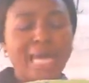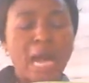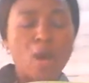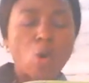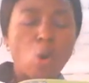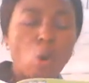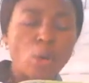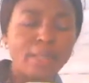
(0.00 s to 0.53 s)

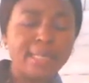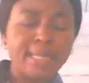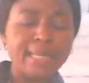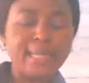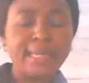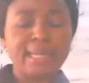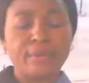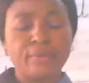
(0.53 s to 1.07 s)

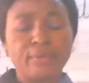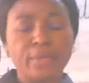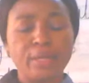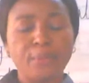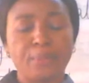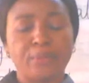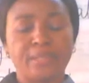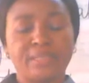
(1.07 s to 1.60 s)
only a
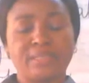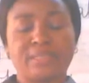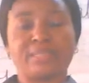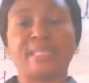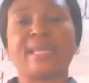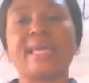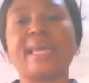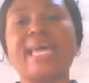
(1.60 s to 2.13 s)
real
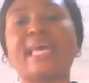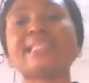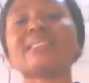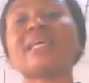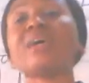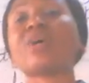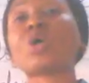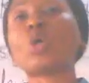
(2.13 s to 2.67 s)

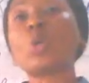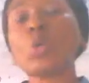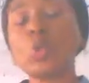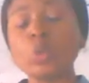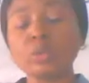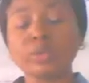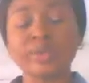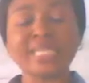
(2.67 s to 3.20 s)
princess
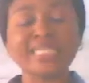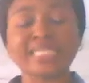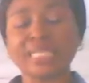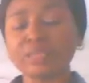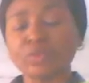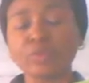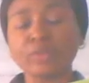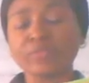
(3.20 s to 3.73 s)
could listen
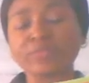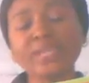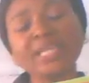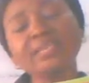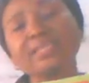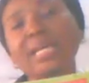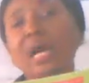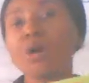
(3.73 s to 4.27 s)
to the
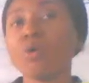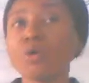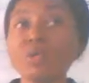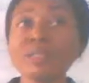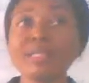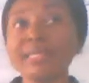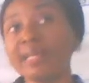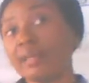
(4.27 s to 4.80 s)
things that
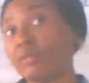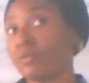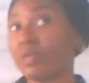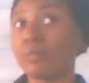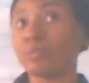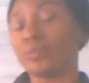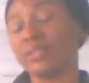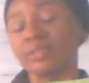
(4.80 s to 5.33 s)
only a
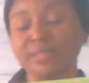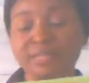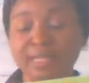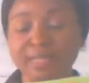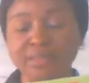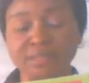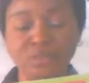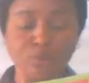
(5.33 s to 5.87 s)
real
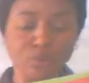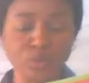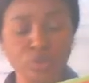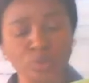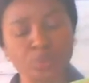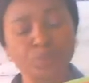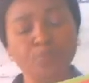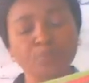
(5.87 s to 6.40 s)
princess could
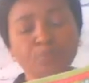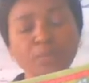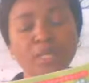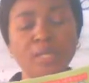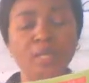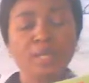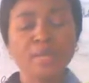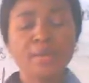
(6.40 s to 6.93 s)
do.
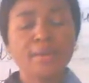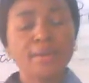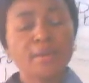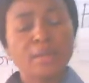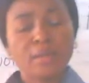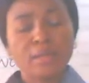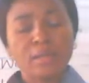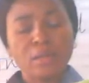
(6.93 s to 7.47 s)

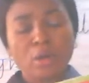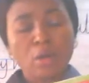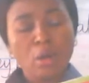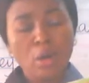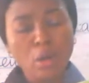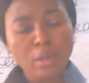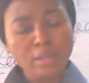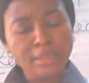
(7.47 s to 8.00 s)

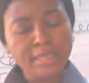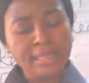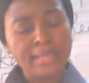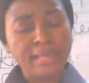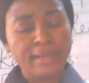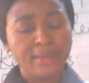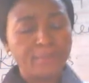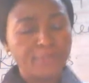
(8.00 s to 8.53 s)
Only
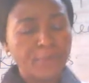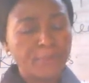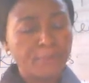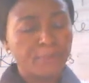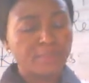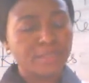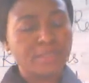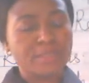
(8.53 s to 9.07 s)
a real
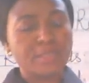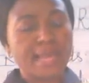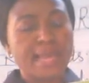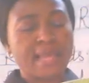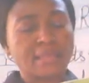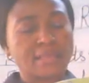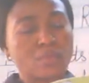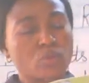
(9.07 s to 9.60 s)

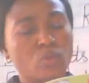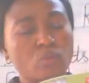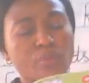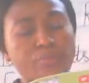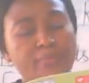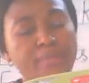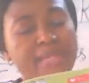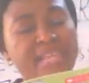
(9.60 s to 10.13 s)
princess could
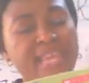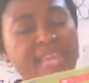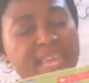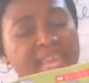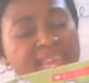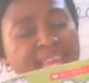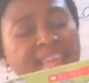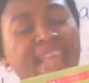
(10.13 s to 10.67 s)

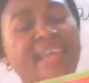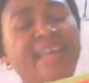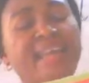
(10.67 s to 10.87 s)
play